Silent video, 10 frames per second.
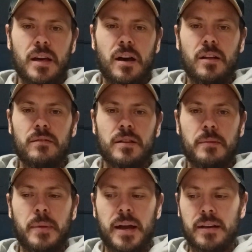I'll
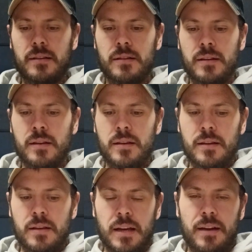come back and
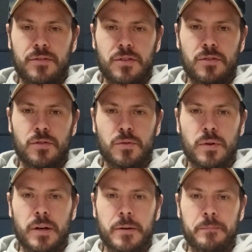have to
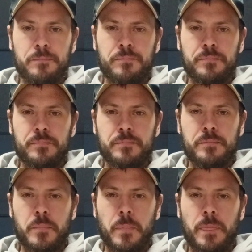do
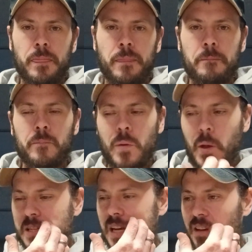
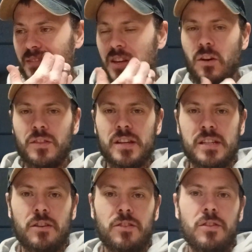a second video on
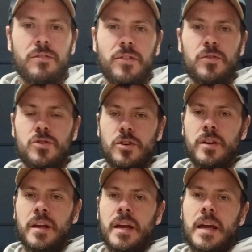this here in the near
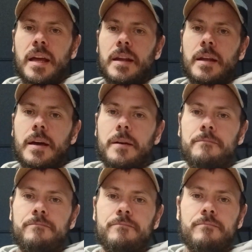future and
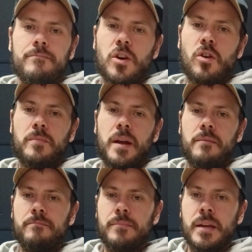go from
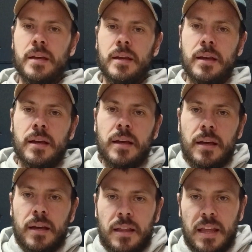there.
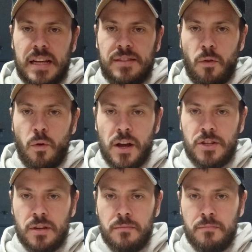Thanks for
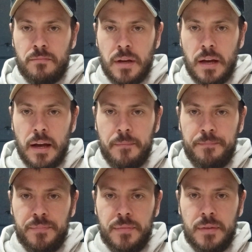watching.
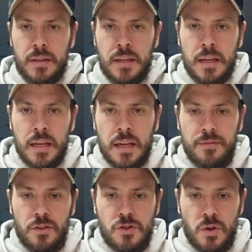
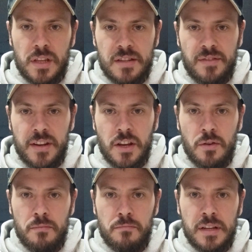If you enjoyed this
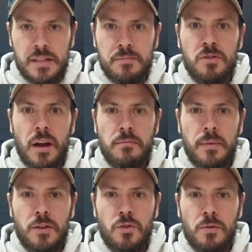video, please subscribe to
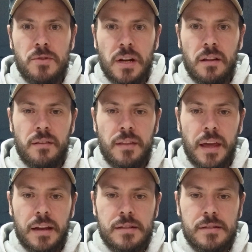my YouTube channel.
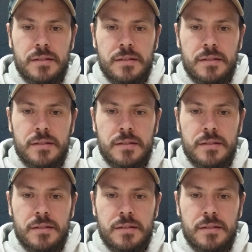Thanks.